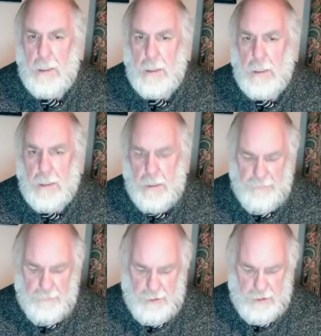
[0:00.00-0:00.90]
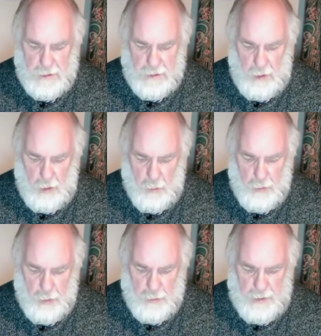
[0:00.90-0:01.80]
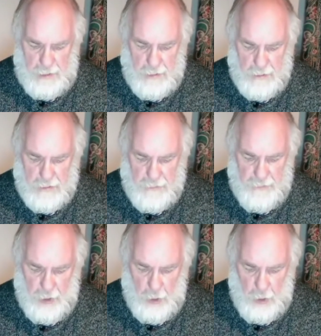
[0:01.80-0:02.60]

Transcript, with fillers: Governments hold no terrors for the